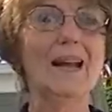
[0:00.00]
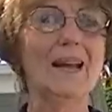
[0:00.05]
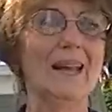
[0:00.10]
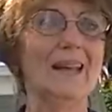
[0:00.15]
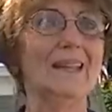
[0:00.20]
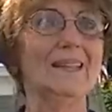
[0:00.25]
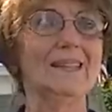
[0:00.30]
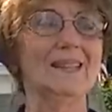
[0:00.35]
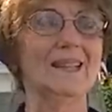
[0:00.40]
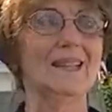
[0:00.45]

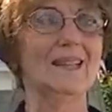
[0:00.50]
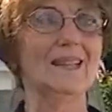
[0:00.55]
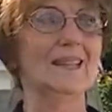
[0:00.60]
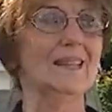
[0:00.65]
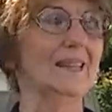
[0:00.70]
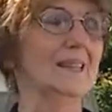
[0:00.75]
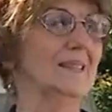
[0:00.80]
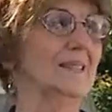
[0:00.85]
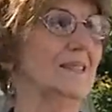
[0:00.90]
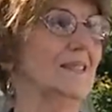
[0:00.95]
and I
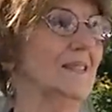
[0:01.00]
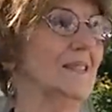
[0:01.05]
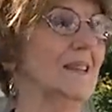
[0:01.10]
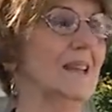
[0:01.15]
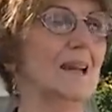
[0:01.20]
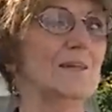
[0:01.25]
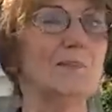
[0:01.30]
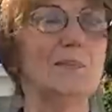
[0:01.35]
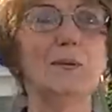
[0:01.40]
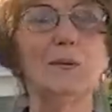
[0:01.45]

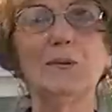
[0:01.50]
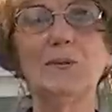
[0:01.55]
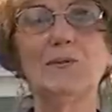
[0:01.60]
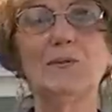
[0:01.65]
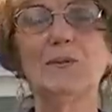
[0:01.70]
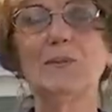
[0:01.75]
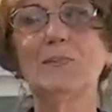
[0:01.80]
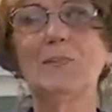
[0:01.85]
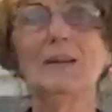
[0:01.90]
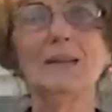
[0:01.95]
that
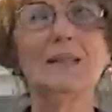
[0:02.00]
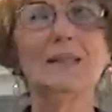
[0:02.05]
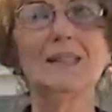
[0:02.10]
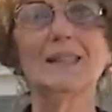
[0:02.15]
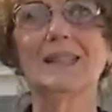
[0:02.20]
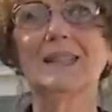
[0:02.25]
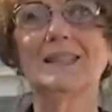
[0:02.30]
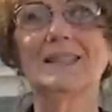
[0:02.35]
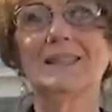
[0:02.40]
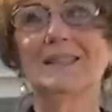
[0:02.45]
beautiful
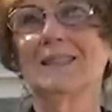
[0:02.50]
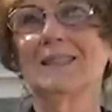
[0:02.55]
building.